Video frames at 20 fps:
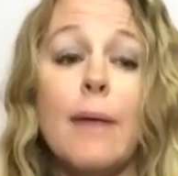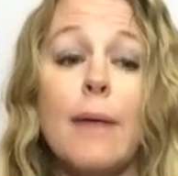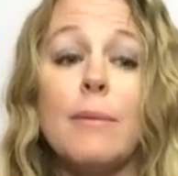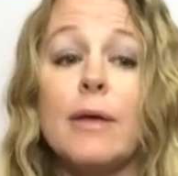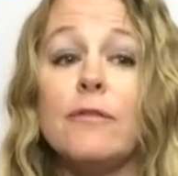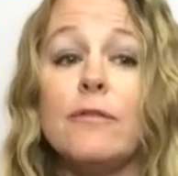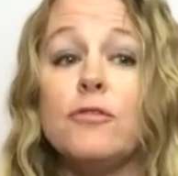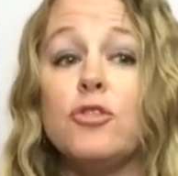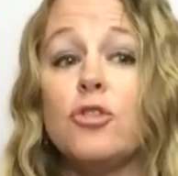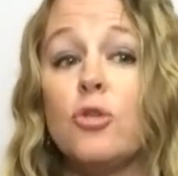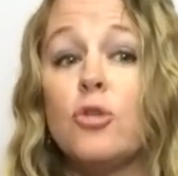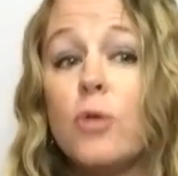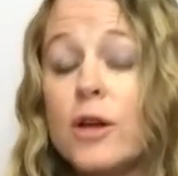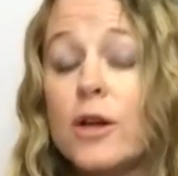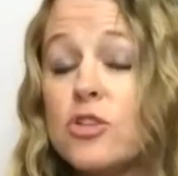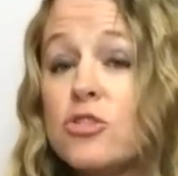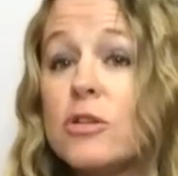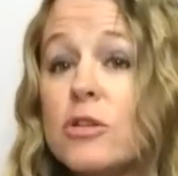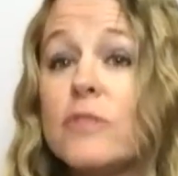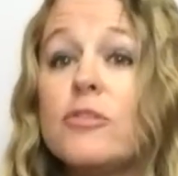if you're
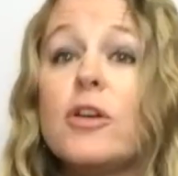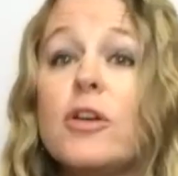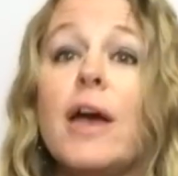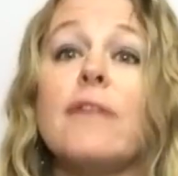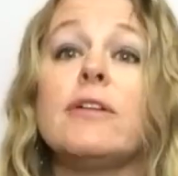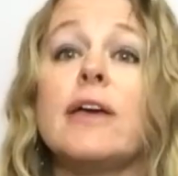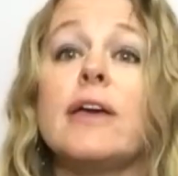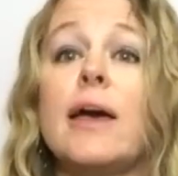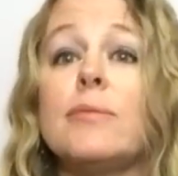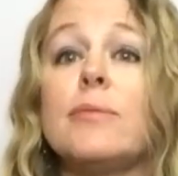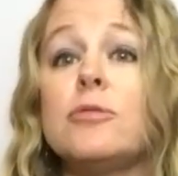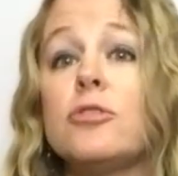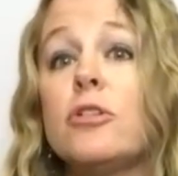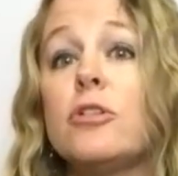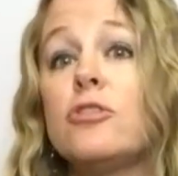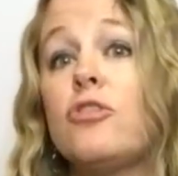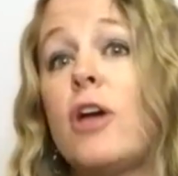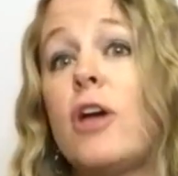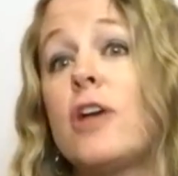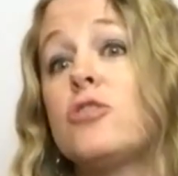questioning if you have a capsular
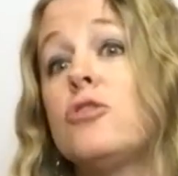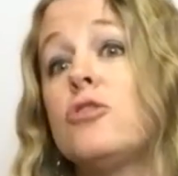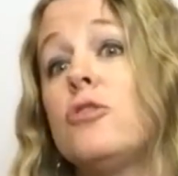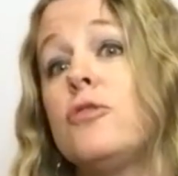contracture,